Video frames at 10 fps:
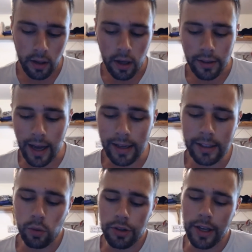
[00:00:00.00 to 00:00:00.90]
that is
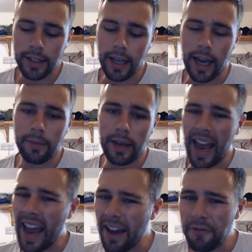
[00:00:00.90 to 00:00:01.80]
one thing that had me
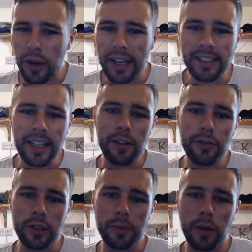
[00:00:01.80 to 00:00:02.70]
halfway excited for
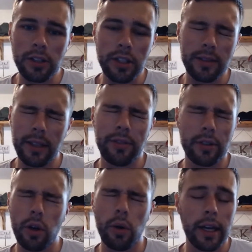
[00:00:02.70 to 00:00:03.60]
this project, but even
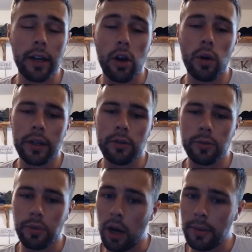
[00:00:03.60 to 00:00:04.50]
going in knowing it was
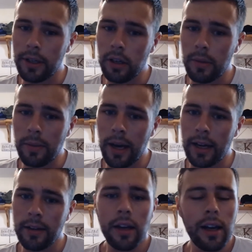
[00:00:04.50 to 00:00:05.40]
probably going to be
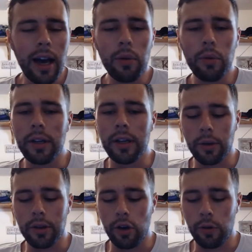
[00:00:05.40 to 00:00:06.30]
bad, I went in
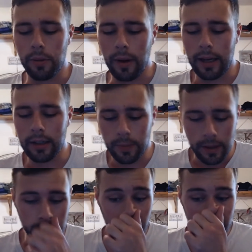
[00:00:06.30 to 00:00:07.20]
with an open mind,
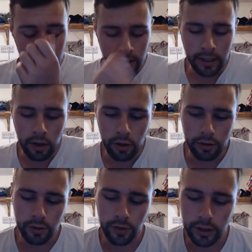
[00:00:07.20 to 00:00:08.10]
especially after seeing all
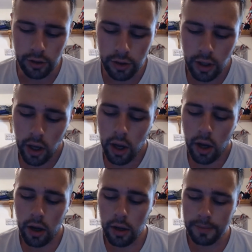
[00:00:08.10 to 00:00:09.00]
those features.
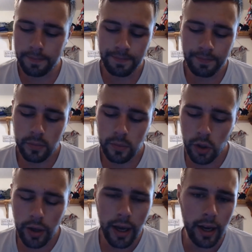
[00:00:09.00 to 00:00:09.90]
So
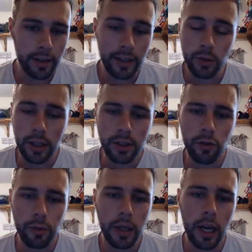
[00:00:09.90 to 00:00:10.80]
yeah, and that's what I saw
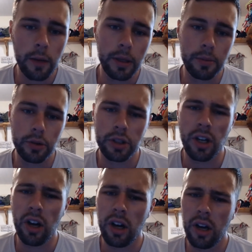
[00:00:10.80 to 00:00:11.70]
from a lot of people, just
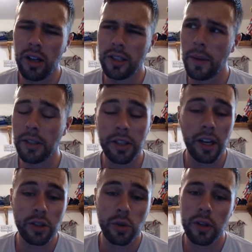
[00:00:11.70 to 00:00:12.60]
especially
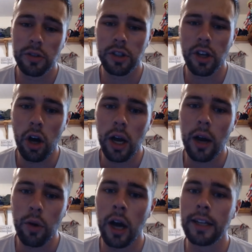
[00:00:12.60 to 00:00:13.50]
on Twitter, just
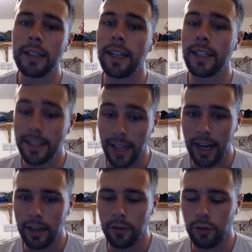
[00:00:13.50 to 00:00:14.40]
unironically
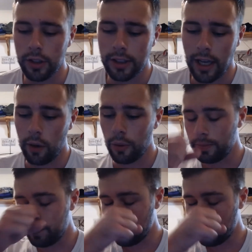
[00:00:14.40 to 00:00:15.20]
excited for this album.